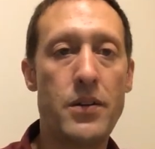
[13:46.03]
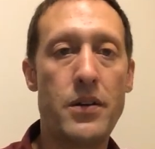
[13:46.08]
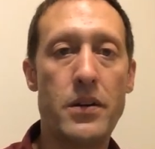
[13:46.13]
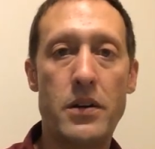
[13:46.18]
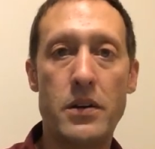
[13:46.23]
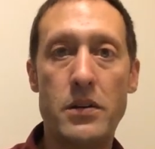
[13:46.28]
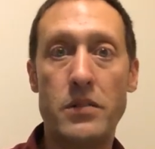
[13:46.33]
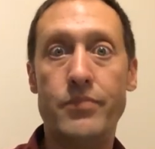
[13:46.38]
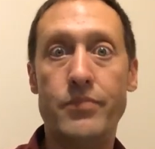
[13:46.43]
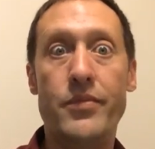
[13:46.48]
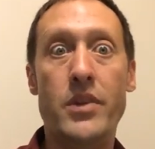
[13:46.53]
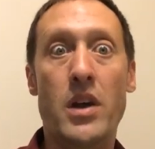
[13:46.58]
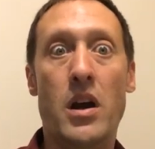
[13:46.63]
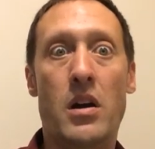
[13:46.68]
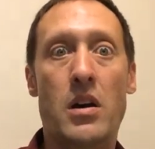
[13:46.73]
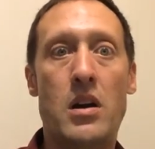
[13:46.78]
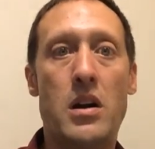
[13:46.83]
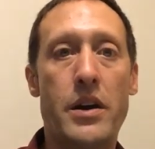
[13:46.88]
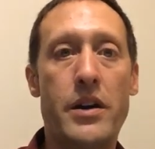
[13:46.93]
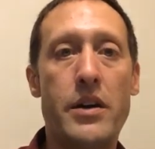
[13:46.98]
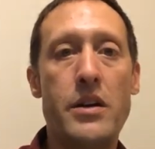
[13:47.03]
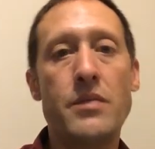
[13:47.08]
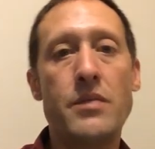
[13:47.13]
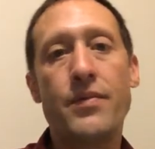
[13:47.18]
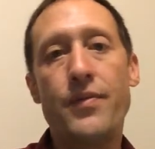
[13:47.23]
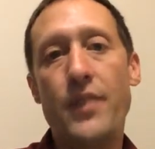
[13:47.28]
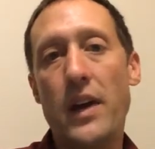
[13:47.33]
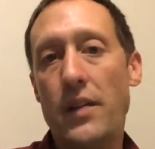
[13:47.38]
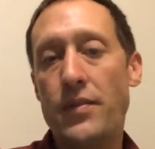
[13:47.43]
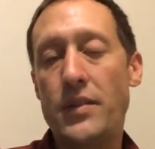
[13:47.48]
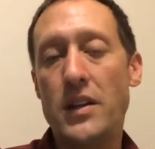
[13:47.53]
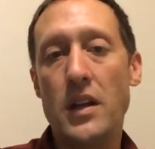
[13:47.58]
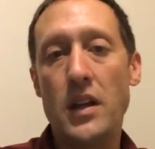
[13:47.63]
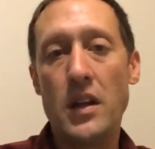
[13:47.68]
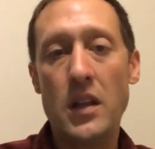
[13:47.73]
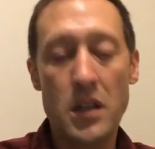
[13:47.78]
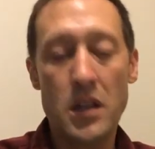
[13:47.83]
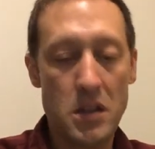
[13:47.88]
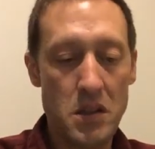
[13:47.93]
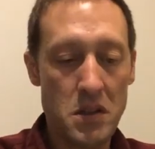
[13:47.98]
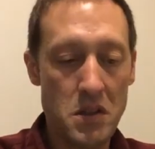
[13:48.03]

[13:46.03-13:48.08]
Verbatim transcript: They're 150,